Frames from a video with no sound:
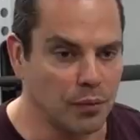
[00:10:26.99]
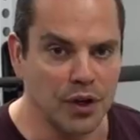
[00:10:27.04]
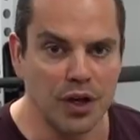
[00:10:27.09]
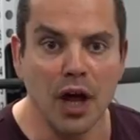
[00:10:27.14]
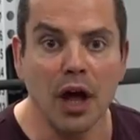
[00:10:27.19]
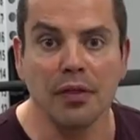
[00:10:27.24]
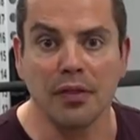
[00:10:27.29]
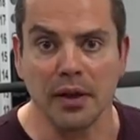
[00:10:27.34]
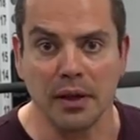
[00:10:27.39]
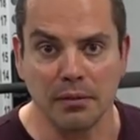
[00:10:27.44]

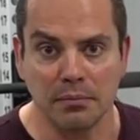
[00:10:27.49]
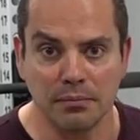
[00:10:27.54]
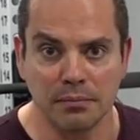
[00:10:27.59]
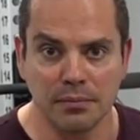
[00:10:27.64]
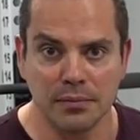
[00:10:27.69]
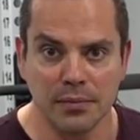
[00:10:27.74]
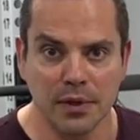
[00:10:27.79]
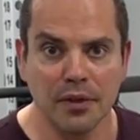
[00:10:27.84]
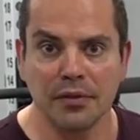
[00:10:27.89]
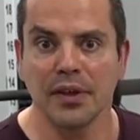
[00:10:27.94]
Nothing.
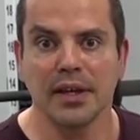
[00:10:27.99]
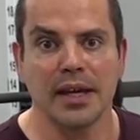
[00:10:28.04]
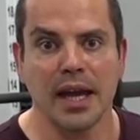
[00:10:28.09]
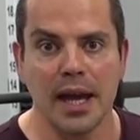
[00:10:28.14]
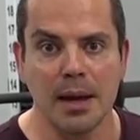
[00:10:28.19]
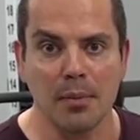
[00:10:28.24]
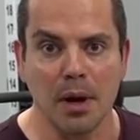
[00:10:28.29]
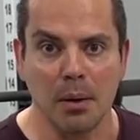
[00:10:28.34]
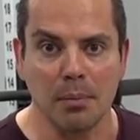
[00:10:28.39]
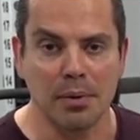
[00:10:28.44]
Nothing
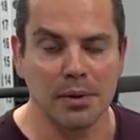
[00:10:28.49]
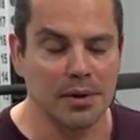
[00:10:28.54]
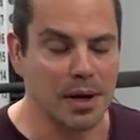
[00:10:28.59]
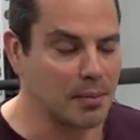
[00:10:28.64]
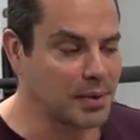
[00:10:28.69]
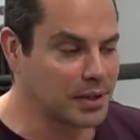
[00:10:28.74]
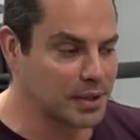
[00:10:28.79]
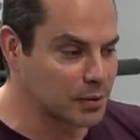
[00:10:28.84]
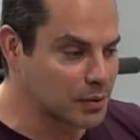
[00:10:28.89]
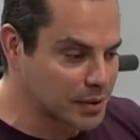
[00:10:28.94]
came up. I
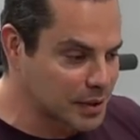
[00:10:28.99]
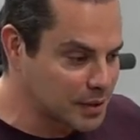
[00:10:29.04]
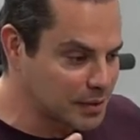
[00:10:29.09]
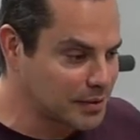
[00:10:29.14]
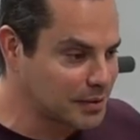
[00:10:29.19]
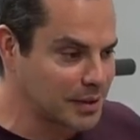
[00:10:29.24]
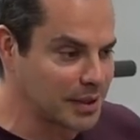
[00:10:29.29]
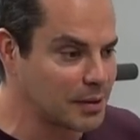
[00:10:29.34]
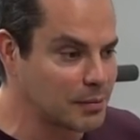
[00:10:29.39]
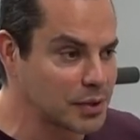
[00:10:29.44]
mean,
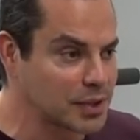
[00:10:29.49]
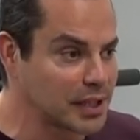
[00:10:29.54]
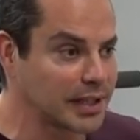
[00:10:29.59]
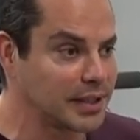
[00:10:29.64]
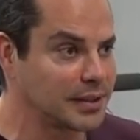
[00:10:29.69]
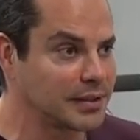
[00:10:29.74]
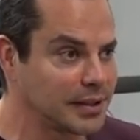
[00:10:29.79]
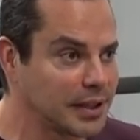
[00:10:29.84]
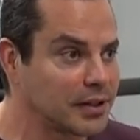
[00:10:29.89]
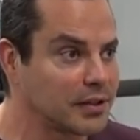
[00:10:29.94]
it was
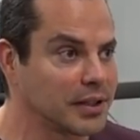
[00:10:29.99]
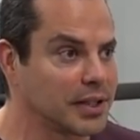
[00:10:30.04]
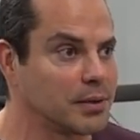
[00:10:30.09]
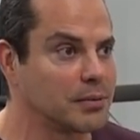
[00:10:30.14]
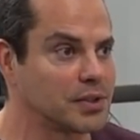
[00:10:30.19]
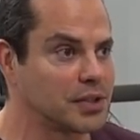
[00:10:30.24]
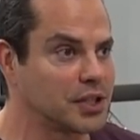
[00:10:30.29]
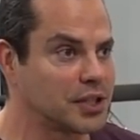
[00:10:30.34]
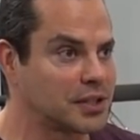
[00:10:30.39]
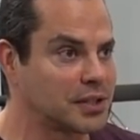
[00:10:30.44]
like literally, it
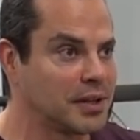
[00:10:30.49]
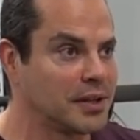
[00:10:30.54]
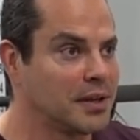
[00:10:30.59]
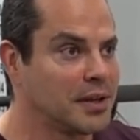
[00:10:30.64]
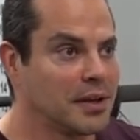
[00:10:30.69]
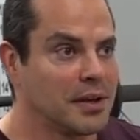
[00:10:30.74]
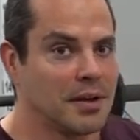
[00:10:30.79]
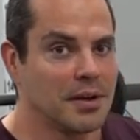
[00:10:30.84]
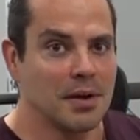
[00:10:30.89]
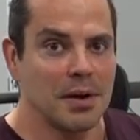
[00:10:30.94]
was just,
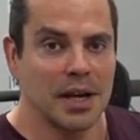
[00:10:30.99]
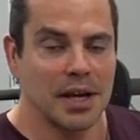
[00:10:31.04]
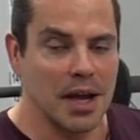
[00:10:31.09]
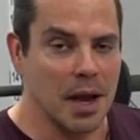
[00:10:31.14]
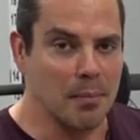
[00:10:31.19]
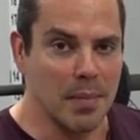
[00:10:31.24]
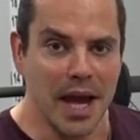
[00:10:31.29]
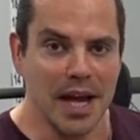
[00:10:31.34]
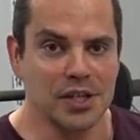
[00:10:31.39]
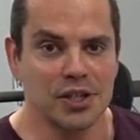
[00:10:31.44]

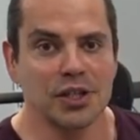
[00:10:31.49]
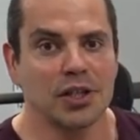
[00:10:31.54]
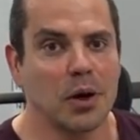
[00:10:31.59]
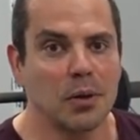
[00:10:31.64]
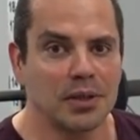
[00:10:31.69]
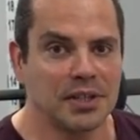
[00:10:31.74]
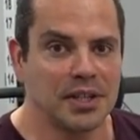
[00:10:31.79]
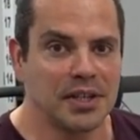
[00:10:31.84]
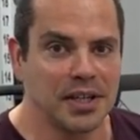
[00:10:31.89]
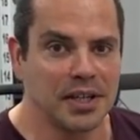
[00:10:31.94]
imagine
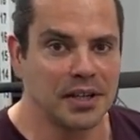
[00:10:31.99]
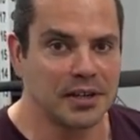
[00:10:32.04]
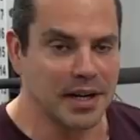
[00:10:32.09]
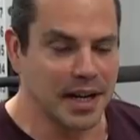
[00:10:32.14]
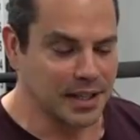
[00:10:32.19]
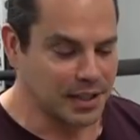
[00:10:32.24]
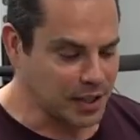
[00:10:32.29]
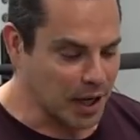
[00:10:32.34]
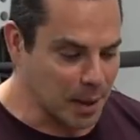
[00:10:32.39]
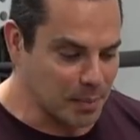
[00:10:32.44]
going to the
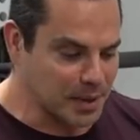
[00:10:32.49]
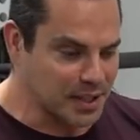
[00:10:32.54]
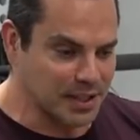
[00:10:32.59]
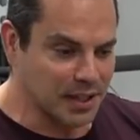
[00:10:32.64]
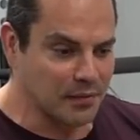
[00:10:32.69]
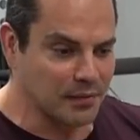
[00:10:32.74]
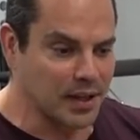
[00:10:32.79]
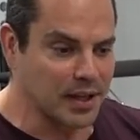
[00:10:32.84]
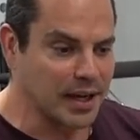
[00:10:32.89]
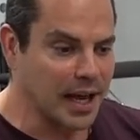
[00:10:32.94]
internet and typing
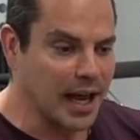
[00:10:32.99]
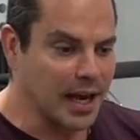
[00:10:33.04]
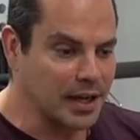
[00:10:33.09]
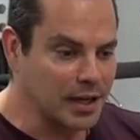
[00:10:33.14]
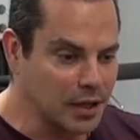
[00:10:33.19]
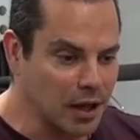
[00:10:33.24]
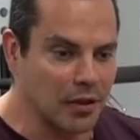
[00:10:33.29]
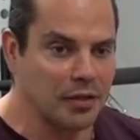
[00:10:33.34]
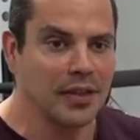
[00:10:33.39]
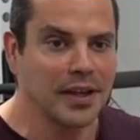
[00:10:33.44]
stuff in
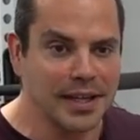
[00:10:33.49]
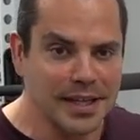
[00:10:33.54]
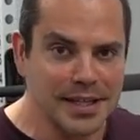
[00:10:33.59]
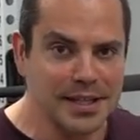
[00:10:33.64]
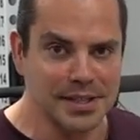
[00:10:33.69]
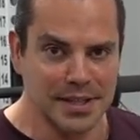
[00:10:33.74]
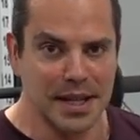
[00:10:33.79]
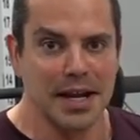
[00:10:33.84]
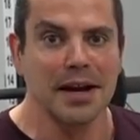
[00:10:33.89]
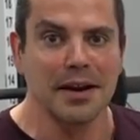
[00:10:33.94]
and nothing
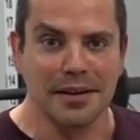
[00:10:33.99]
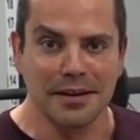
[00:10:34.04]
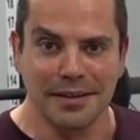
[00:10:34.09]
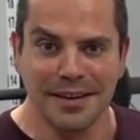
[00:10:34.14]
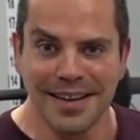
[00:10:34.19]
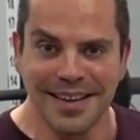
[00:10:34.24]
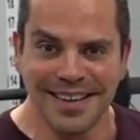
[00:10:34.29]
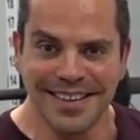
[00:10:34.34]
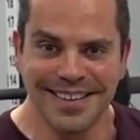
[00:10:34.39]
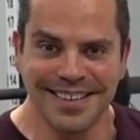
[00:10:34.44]
is there.
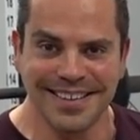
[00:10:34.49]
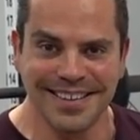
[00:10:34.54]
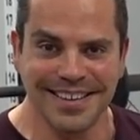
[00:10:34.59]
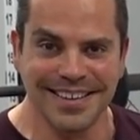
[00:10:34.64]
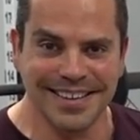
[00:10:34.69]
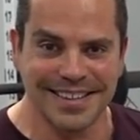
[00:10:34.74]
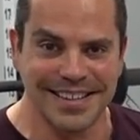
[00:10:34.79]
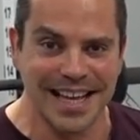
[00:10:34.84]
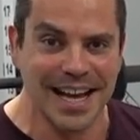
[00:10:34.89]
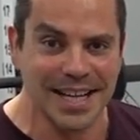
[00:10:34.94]

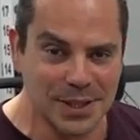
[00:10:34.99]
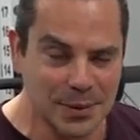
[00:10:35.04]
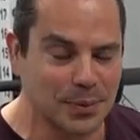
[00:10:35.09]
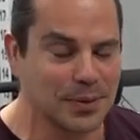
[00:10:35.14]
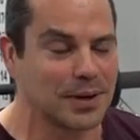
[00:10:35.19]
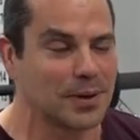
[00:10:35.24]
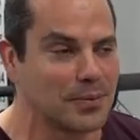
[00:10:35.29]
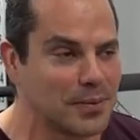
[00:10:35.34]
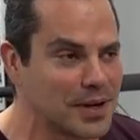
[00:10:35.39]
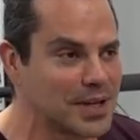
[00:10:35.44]
Like that's
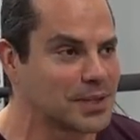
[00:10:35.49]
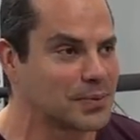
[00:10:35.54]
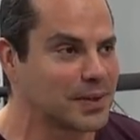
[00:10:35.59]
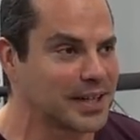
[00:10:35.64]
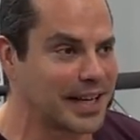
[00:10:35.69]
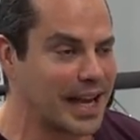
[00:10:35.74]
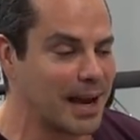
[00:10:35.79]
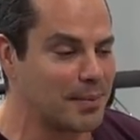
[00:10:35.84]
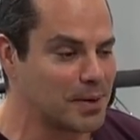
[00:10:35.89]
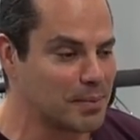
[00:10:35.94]
where it was when
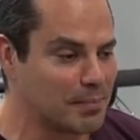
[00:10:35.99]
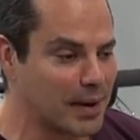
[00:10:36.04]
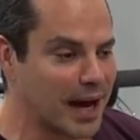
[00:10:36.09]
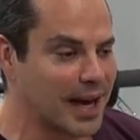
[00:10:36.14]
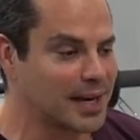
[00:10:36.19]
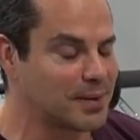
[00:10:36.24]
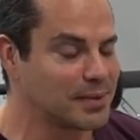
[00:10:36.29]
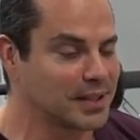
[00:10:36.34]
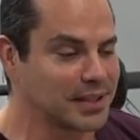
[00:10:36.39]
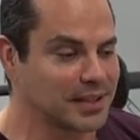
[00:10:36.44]
it came to
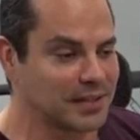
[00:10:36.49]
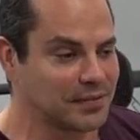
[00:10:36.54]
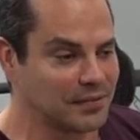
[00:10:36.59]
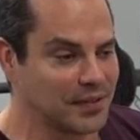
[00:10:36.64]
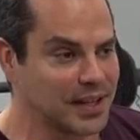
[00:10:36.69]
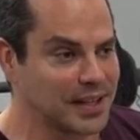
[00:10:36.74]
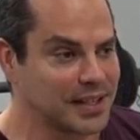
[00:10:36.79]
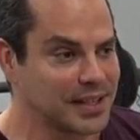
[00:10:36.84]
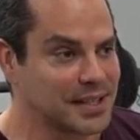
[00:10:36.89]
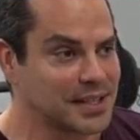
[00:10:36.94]
bodybuilding and
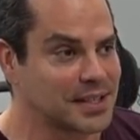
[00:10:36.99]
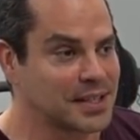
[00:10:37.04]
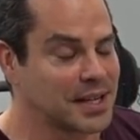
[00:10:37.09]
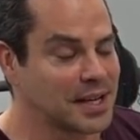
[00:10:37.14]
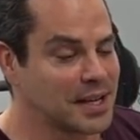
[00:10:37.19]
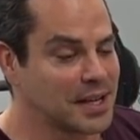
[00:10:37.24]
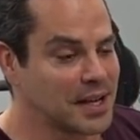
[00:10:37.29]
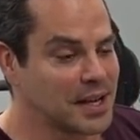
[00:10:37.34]
fitness.